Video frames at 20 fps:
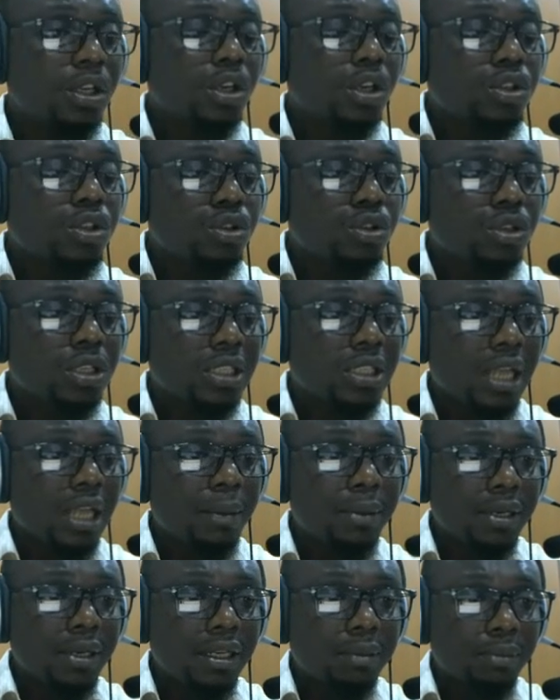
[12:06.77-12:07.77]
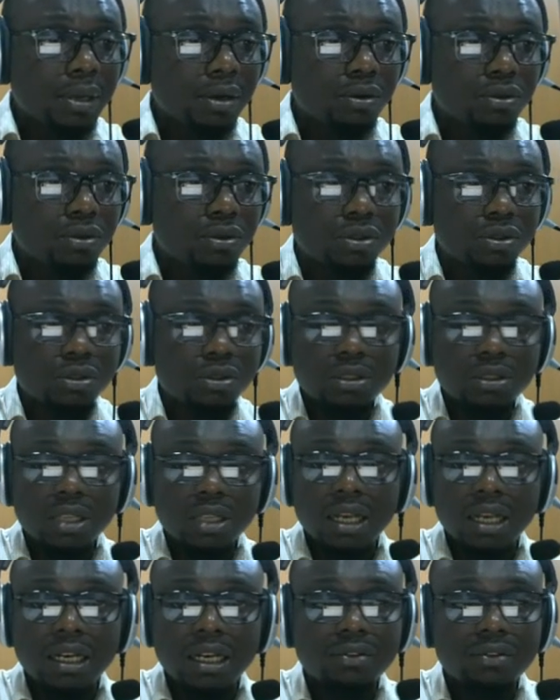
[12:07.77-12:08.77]
So determine the males that
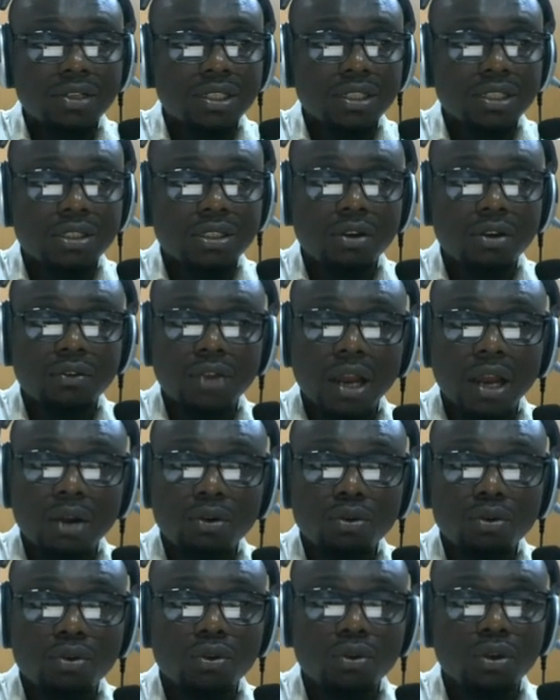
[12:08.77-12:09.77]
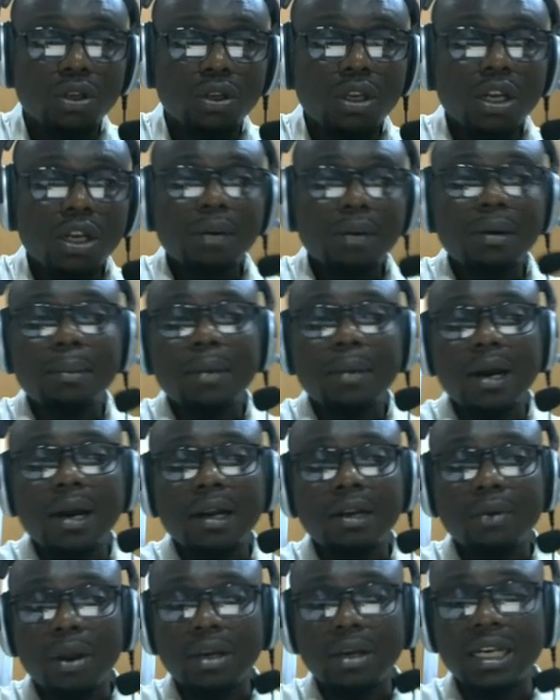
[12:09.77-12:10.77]
live in city of Yangon. Remember,
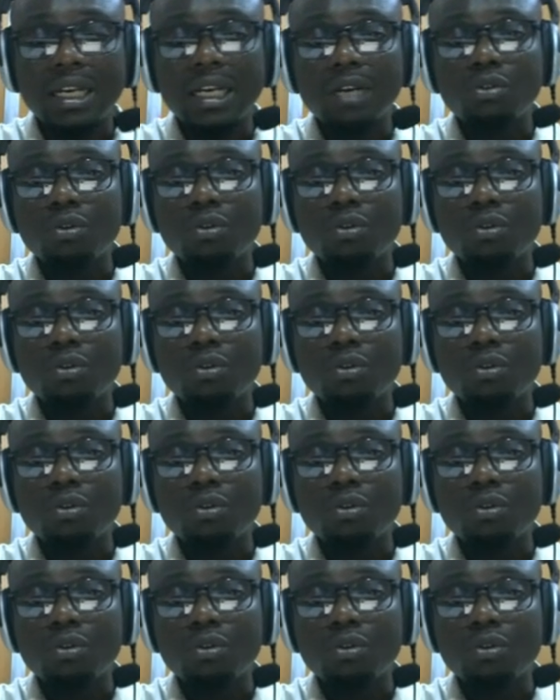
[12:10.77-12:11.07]
you are dealing with